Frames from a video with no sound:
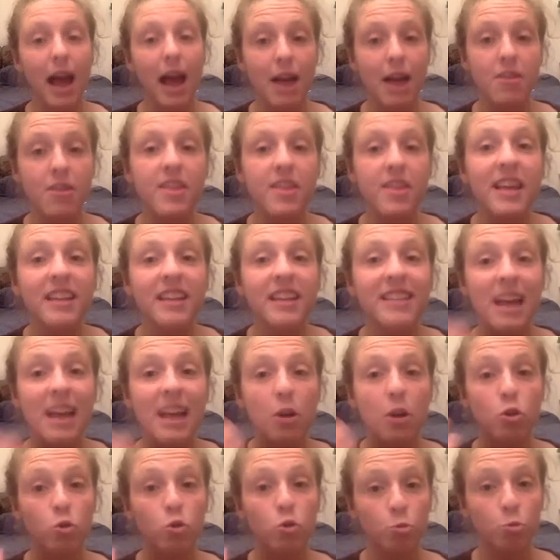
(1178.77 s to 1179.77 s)
things
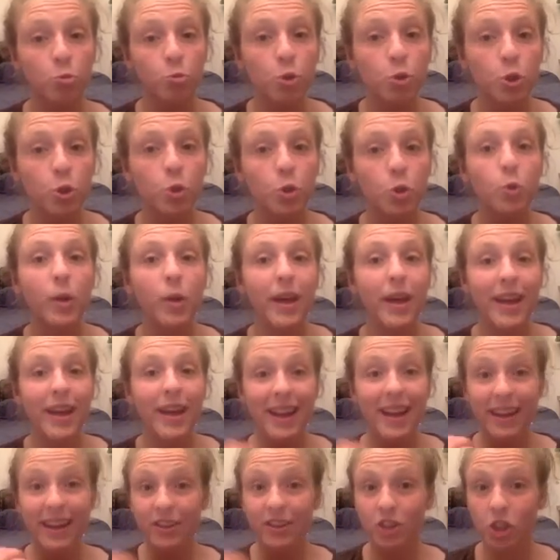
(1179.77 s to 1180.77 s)
that grew
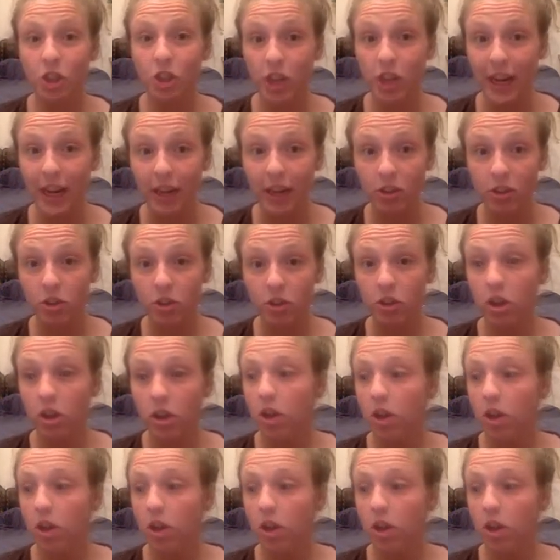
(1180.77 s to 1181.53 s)
and changed.